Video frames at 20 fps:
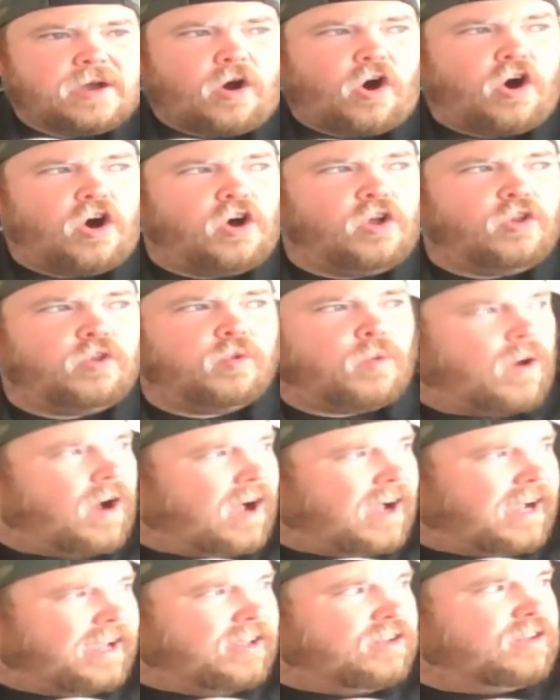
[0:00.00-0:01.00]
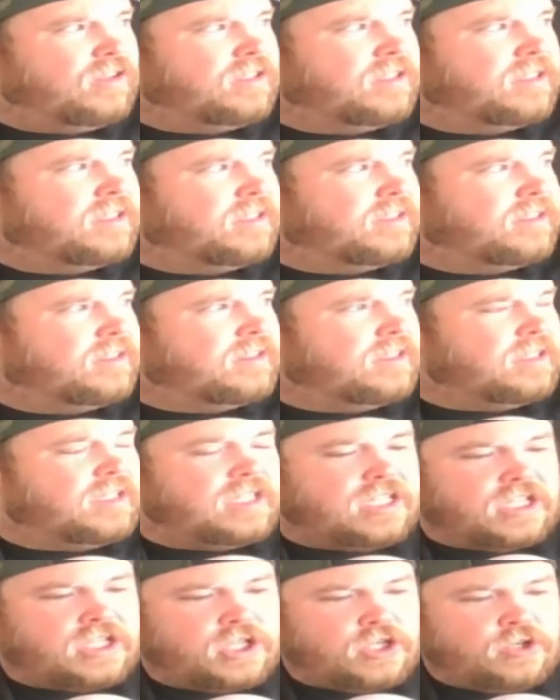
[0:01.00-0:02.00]
all the while,
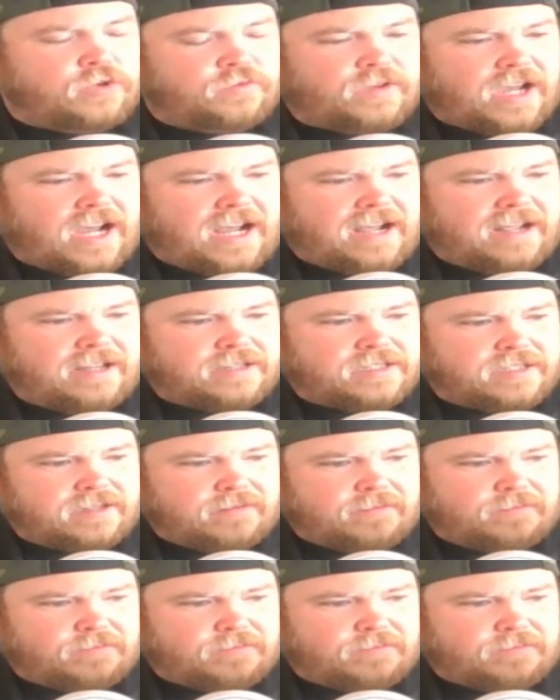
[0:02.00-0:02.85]
you've got